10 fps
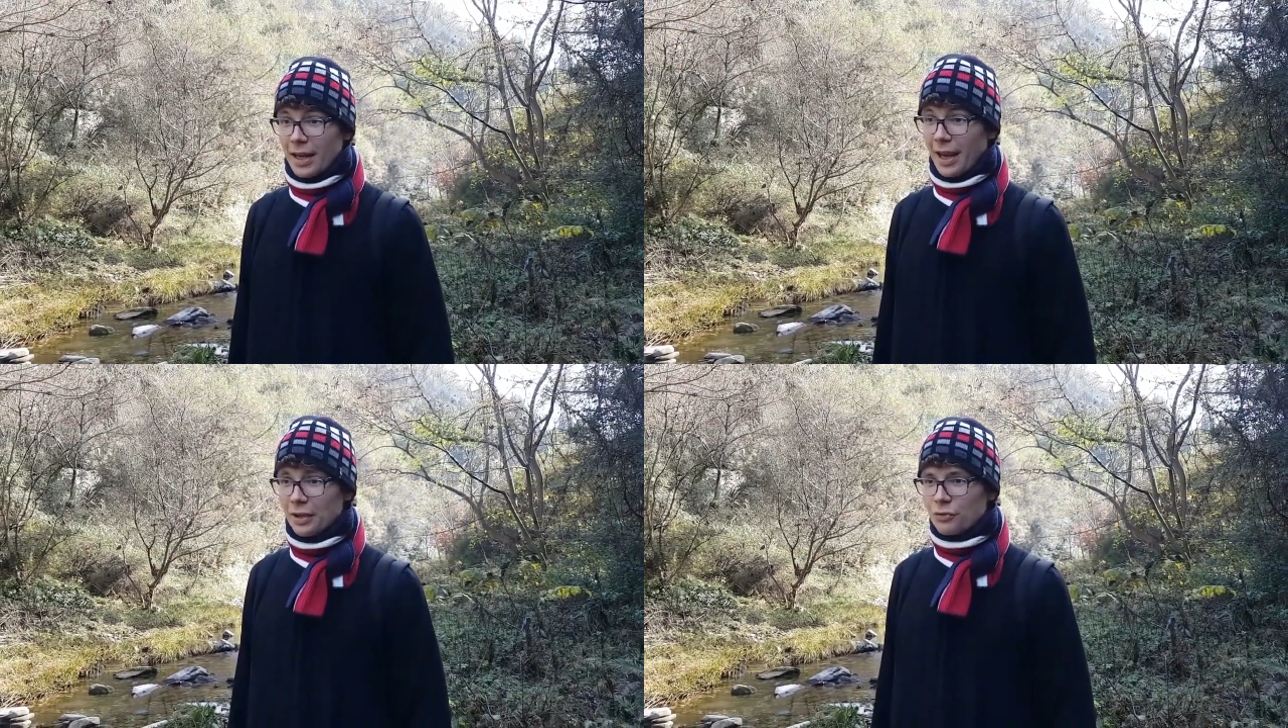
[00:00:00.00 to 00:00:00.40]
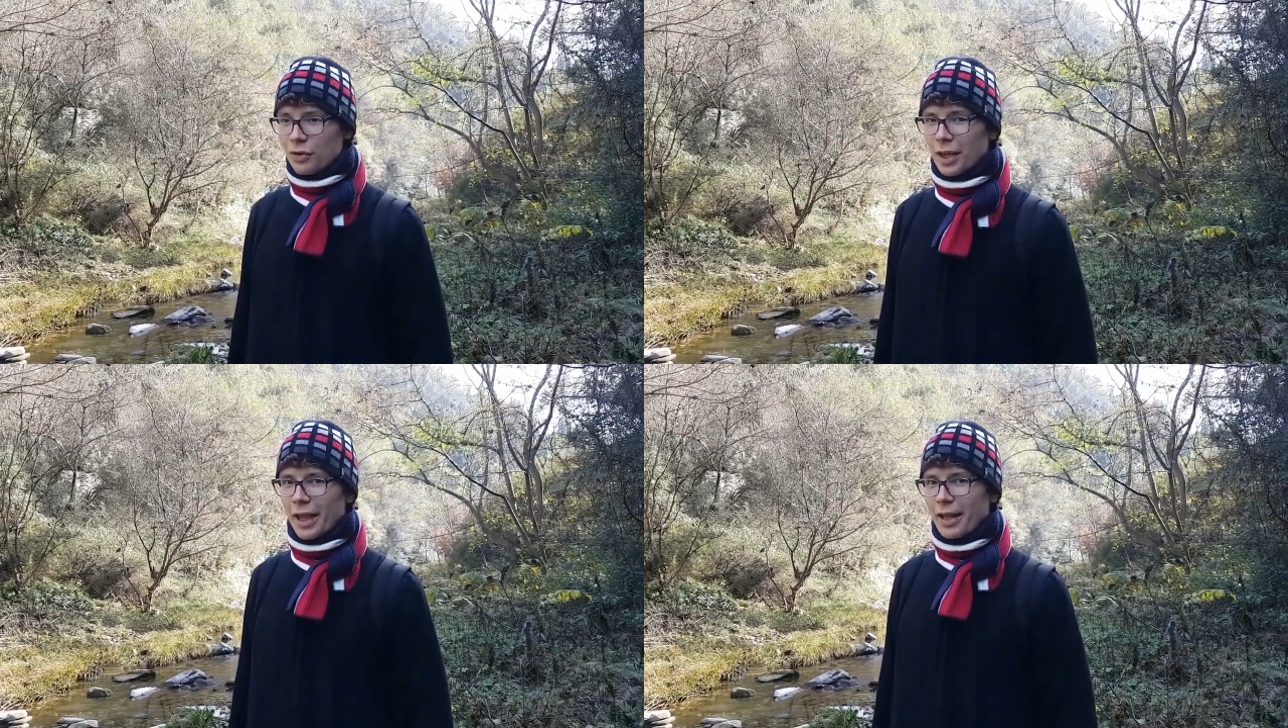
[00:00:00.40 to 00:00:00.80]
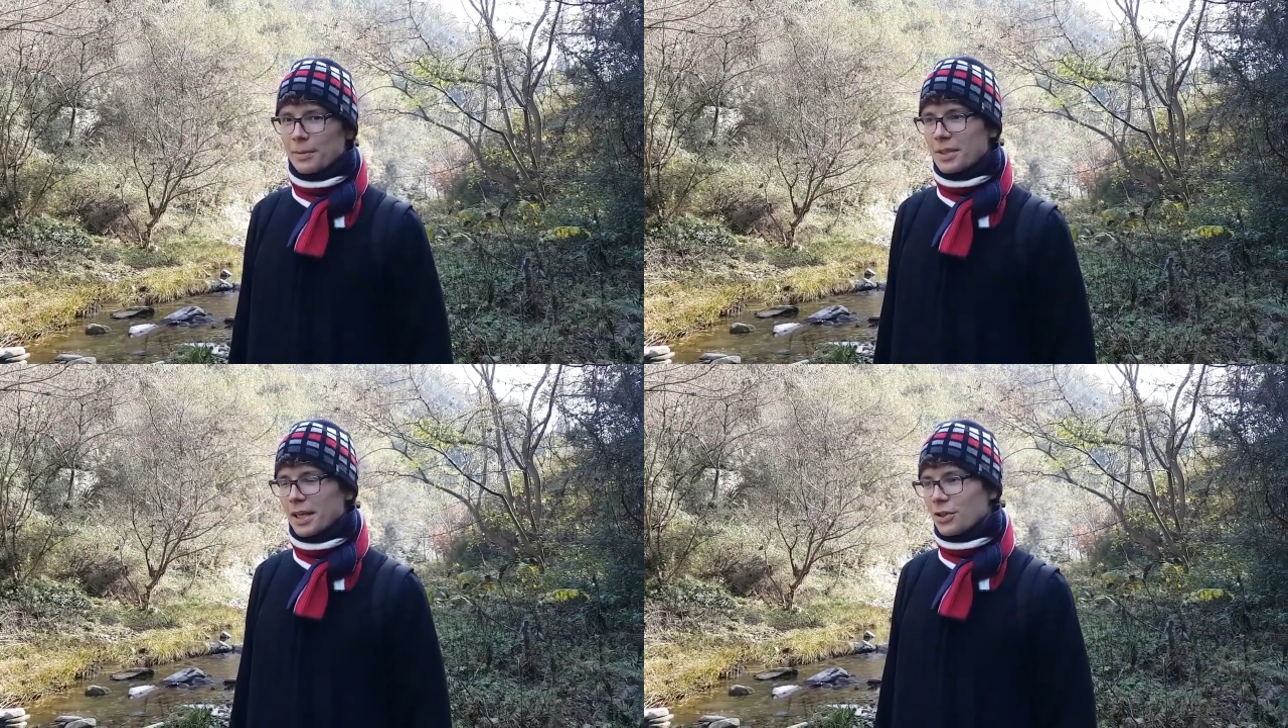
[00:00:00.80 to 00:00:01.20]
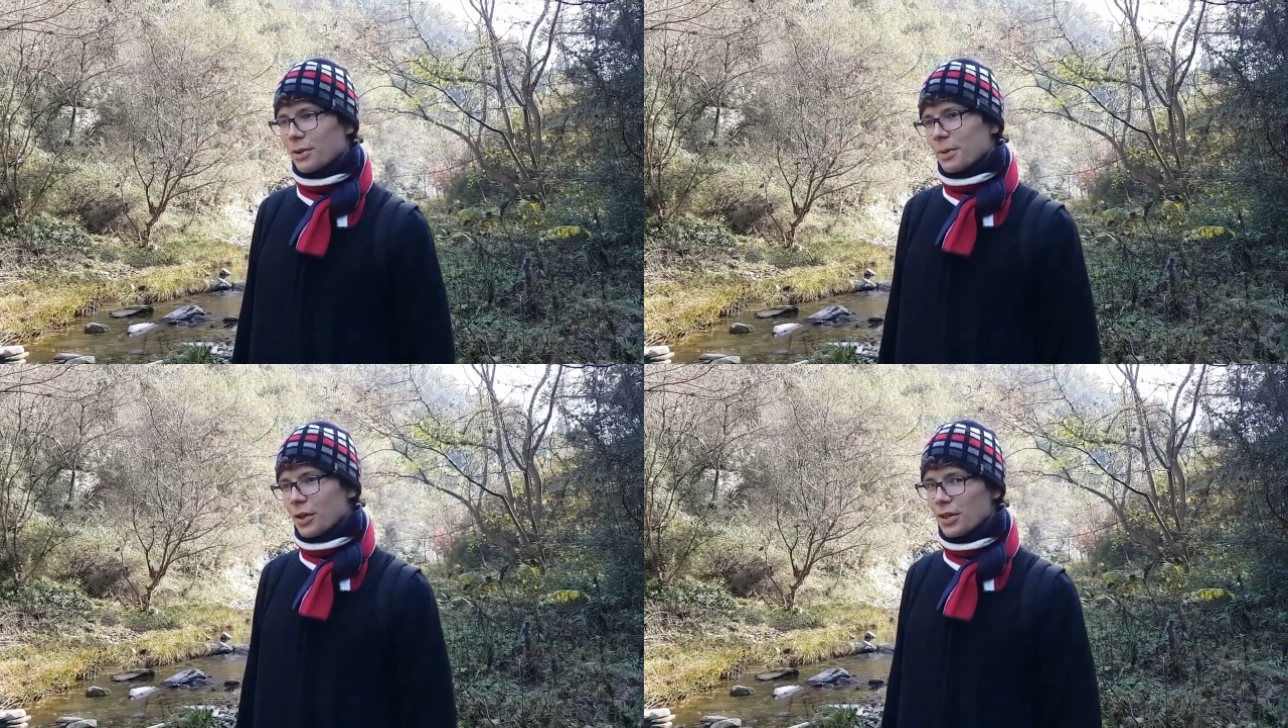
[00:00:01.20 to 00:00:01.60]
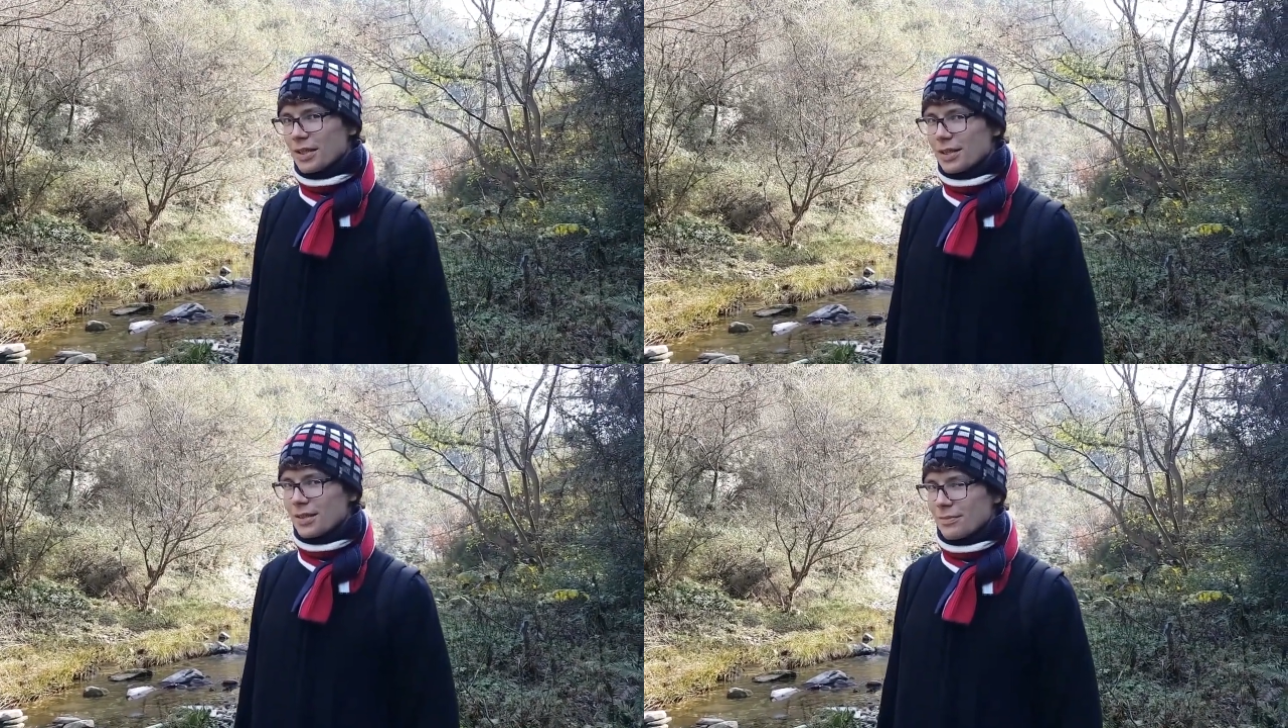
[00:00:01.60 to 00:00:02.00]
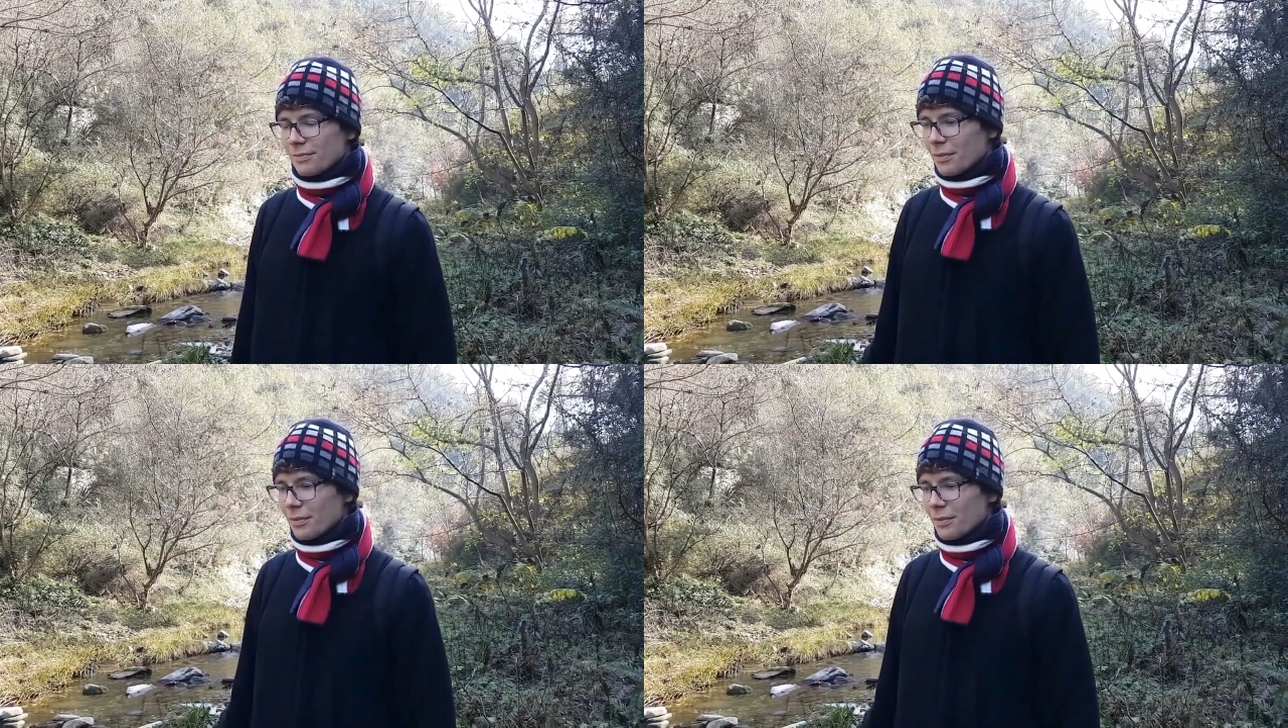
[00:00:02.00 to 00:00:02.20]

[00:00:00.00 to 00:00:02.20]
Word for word: and it really helps nature, because it's,